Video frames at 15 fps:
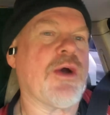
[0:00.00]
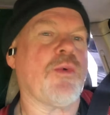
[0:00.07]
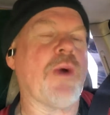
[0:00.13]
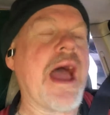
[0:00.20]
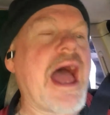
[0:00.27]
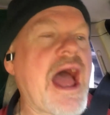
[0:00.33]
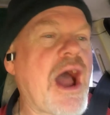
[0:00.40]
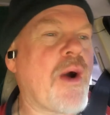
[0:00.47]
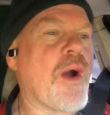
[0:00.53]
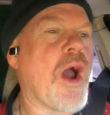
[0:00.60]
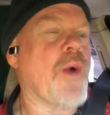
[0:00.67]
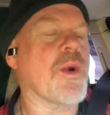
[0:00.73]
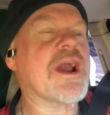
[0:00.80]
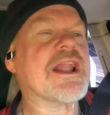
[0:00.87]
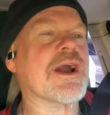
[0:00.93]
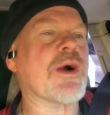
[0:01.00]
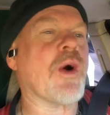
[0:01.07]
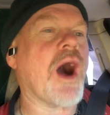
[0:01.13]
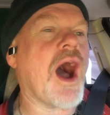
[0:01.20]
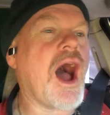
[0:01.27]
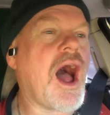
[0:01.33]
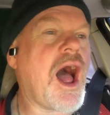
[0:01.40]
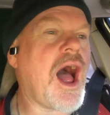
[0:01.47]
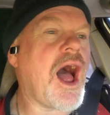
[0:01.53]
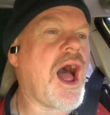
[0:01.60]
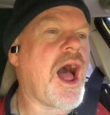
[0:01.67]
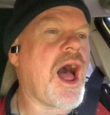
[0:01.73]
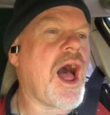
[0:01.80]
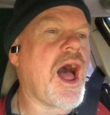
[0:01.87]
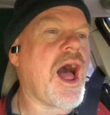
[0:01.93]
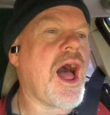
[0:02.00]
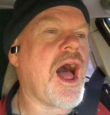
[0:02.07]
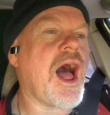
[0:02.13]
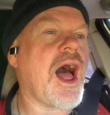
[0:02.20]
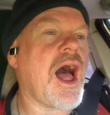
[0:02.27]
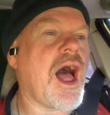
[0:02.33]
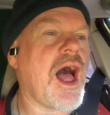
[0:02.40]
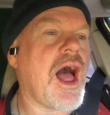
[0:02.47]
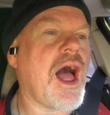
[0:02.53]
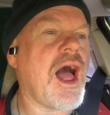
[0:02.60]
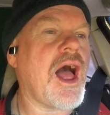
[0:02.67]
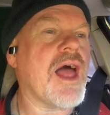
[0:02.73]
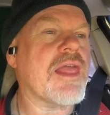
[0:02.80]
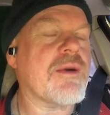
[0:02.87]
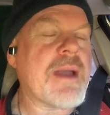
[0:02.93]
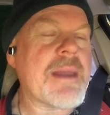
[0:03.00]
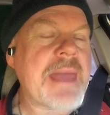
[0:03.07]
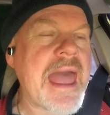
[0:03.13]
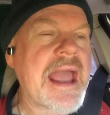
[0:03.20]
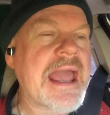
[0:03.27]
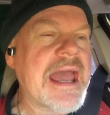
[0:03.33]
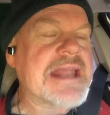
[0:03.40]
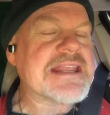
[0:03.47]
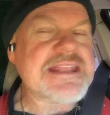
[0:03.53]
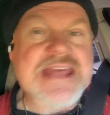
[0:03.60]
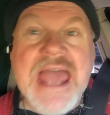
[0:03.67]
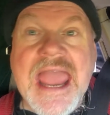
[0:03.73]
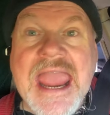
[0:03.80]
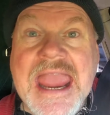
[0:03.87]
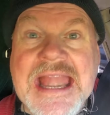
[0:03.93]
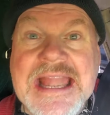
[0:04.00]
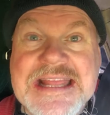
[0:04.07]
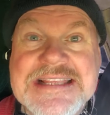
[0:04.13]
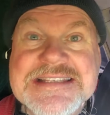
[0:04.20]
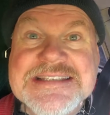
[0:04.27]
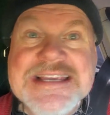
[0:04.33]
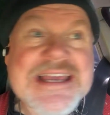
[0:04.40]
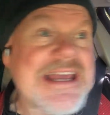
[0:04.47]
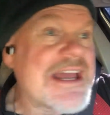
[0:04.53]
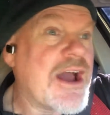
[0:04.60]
Wow, we're gonna go all the way back to the 80s.